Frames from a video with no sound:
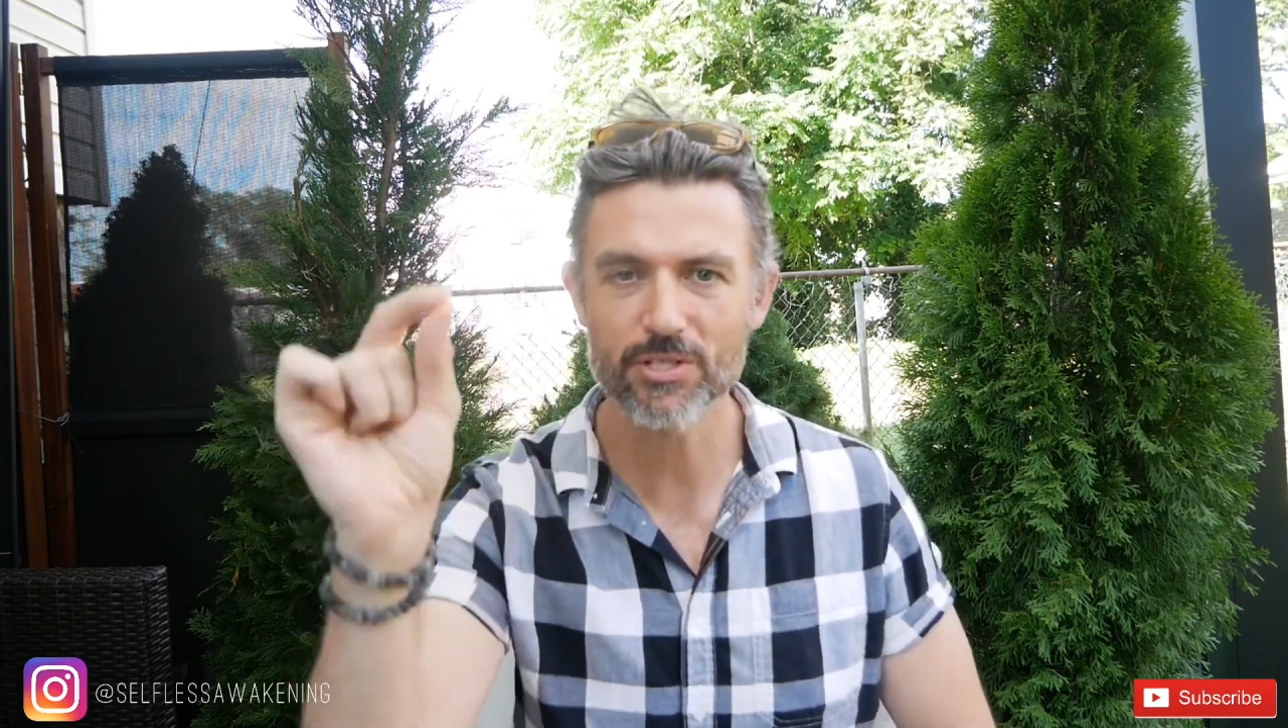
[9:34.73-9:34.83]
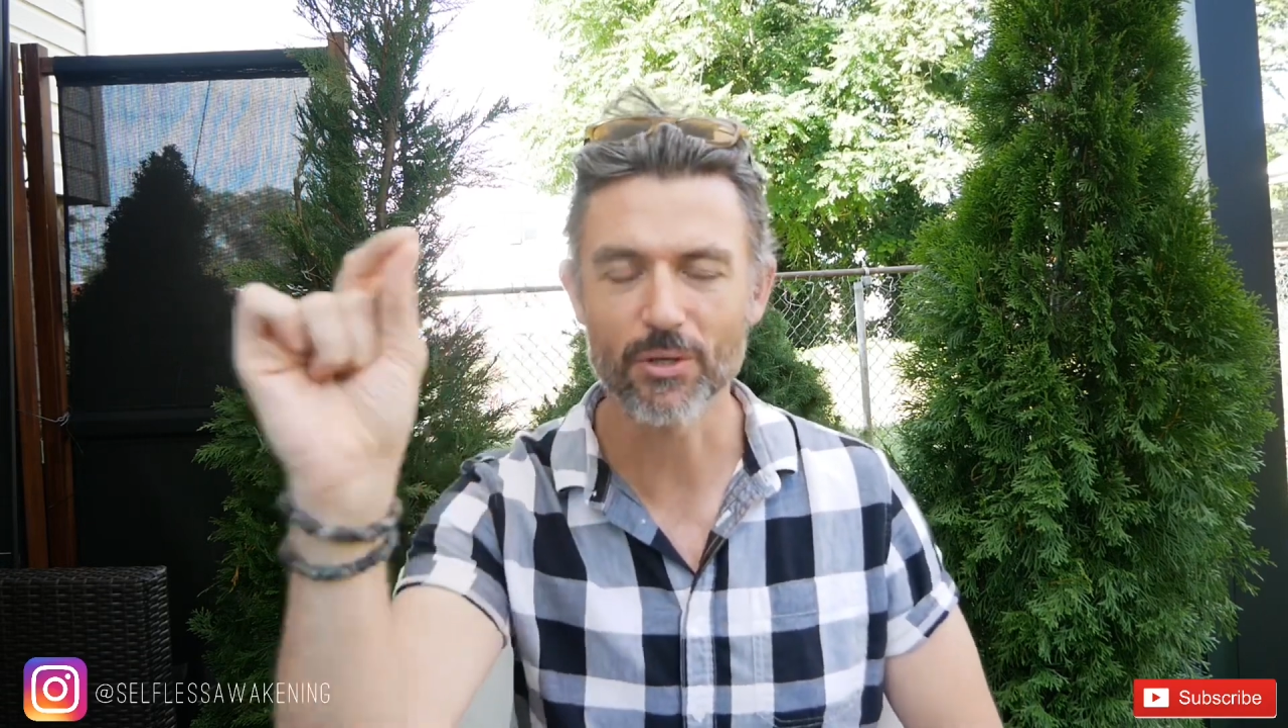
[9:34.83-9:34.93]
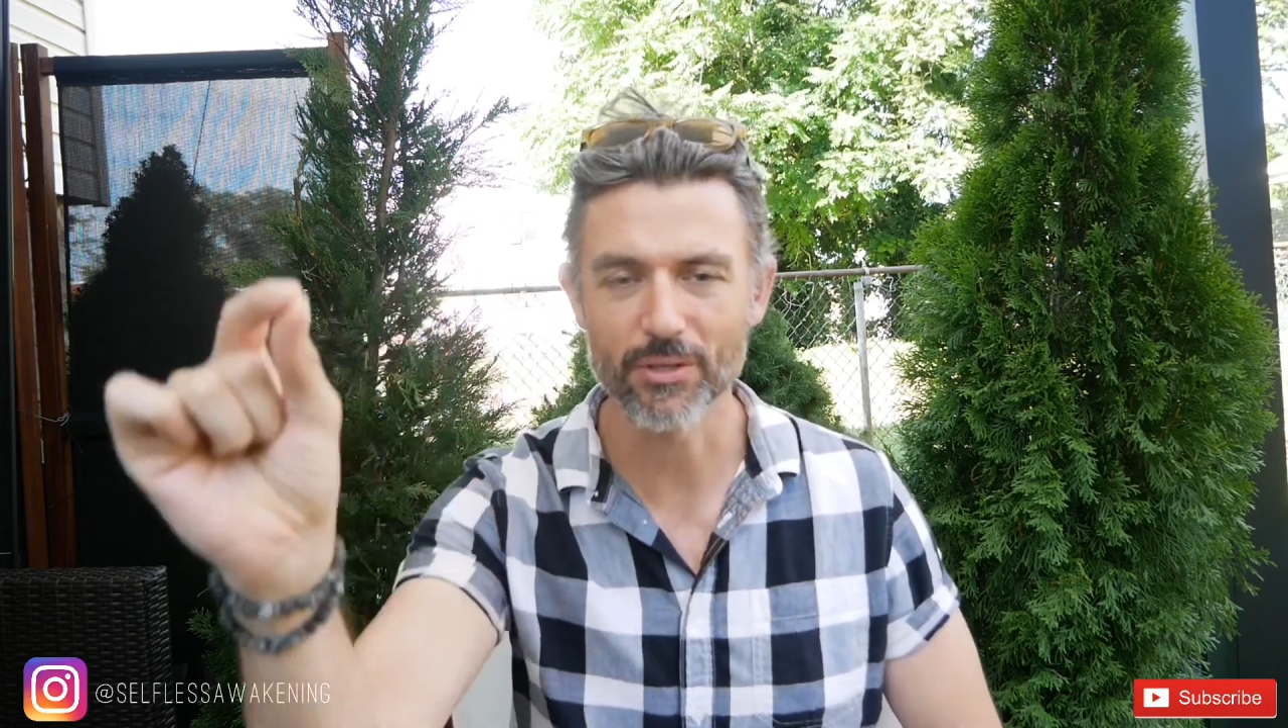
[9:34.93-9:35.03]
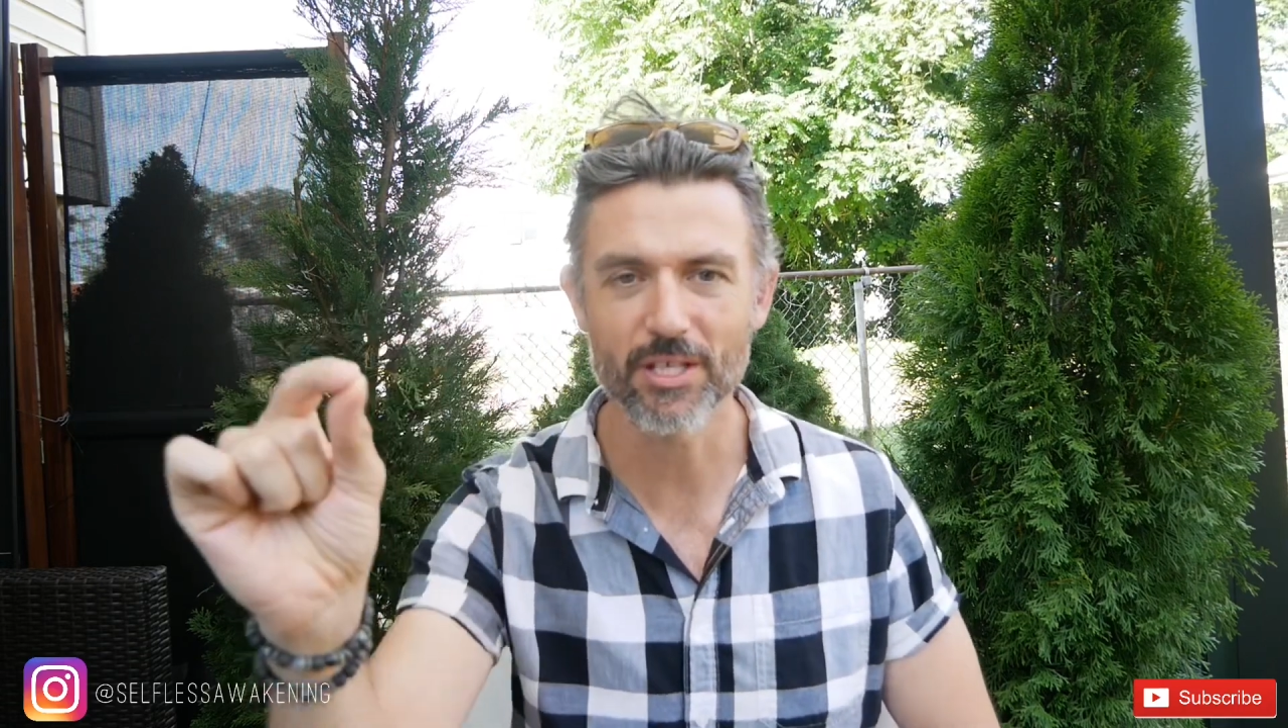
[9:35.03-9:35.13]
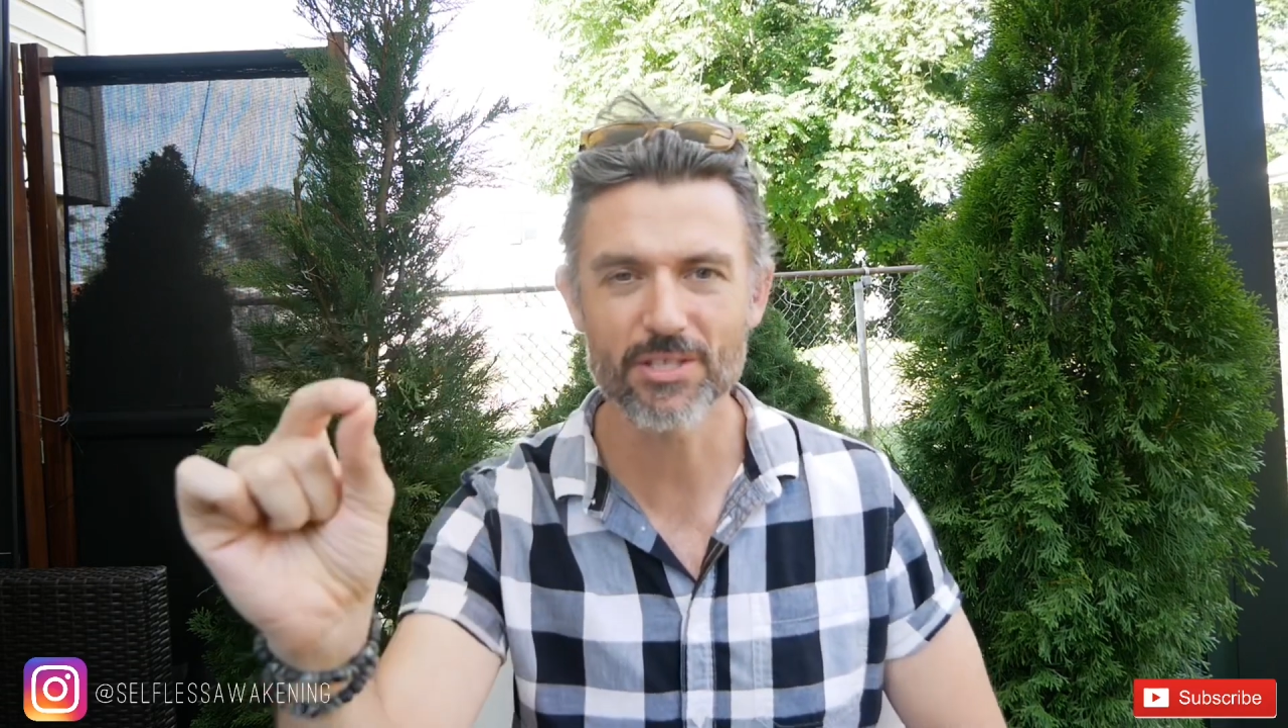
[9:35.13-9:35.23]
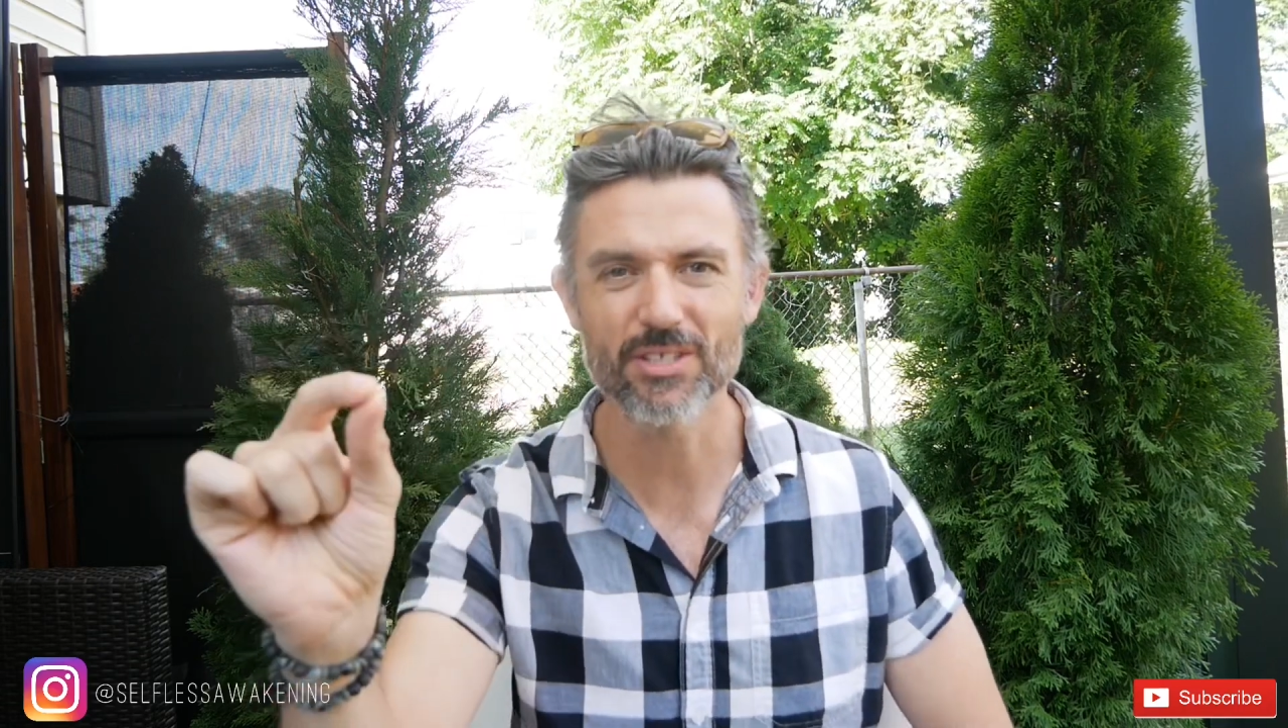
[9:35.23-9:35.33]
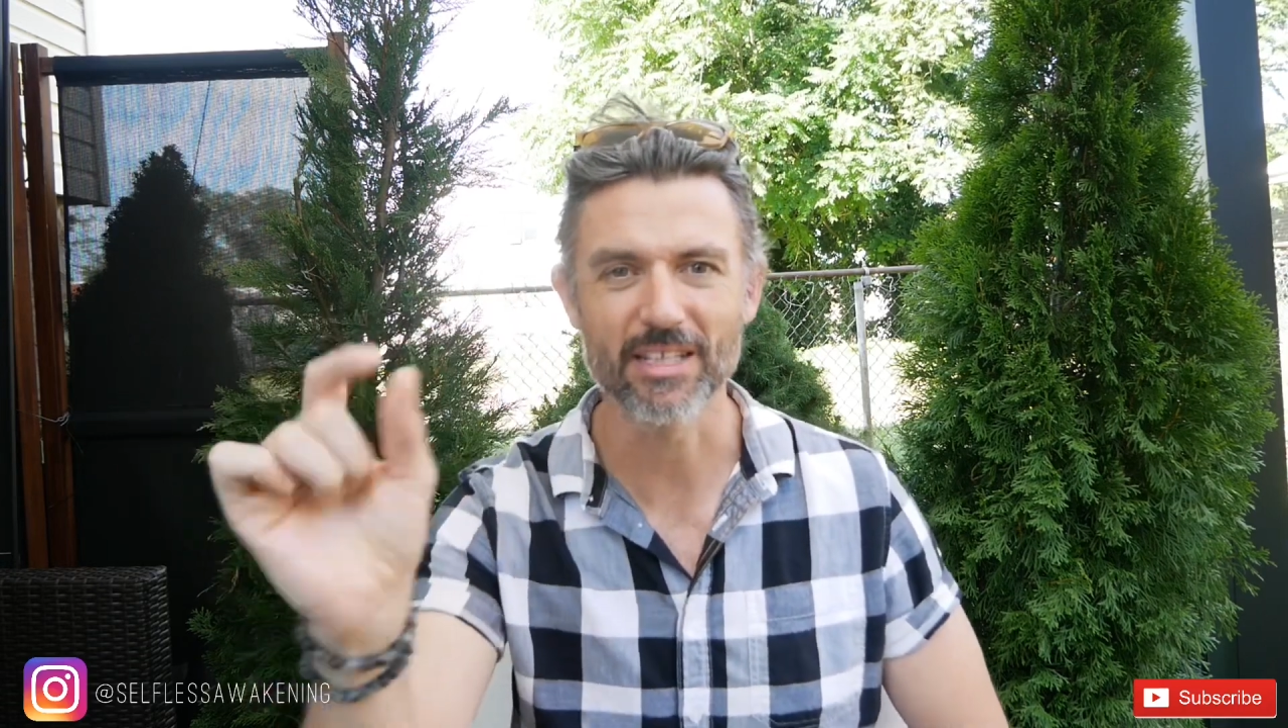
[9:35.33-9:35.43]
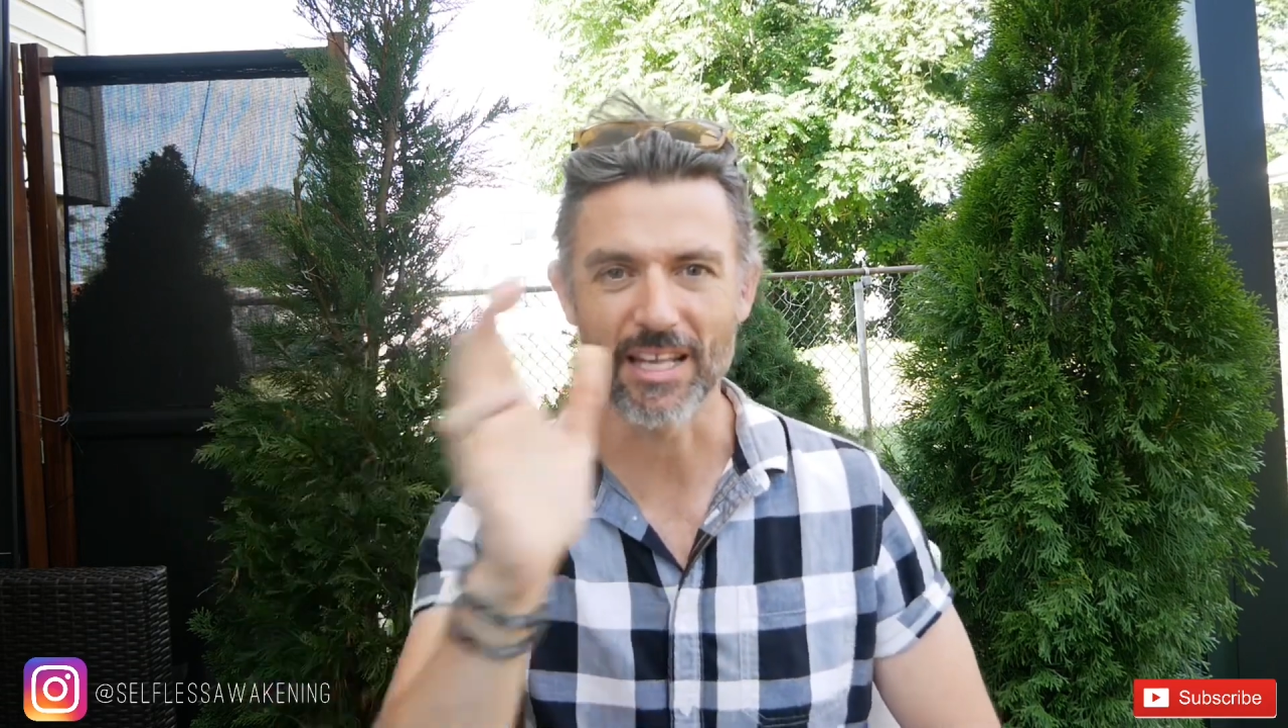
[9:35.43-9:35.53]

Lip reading: and I want this, and